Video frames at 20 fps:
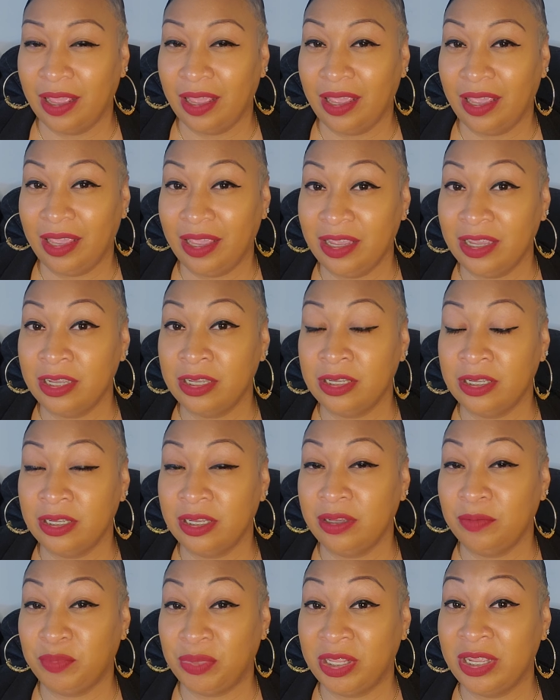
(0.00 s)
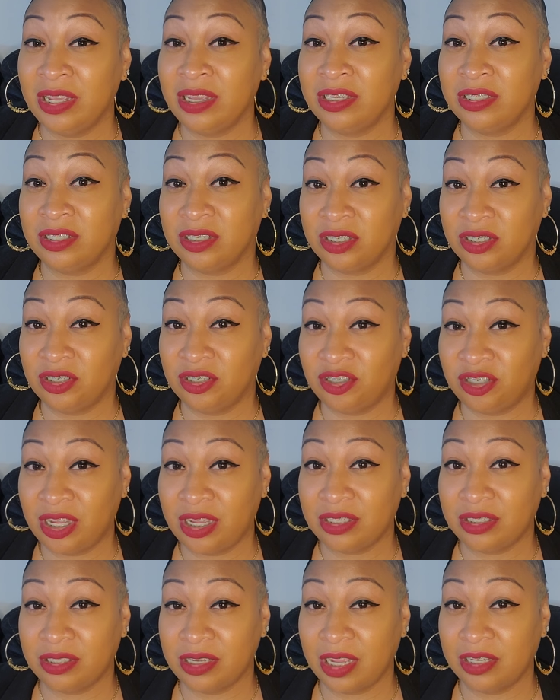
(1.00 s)
he plays
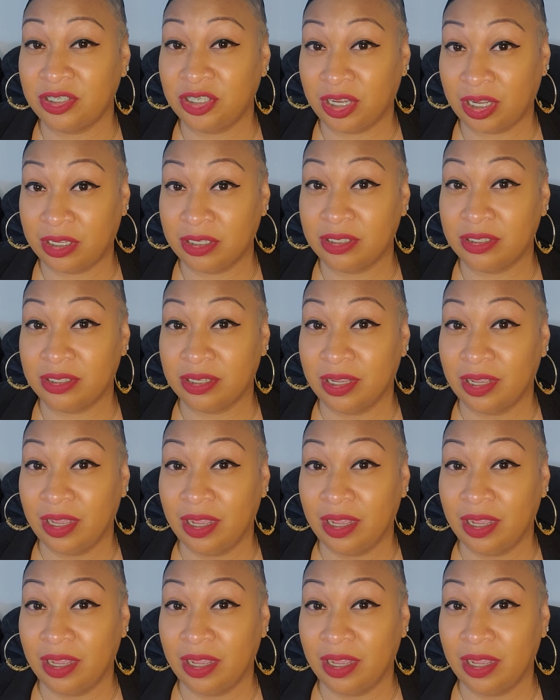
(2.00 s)
chess, not checkers.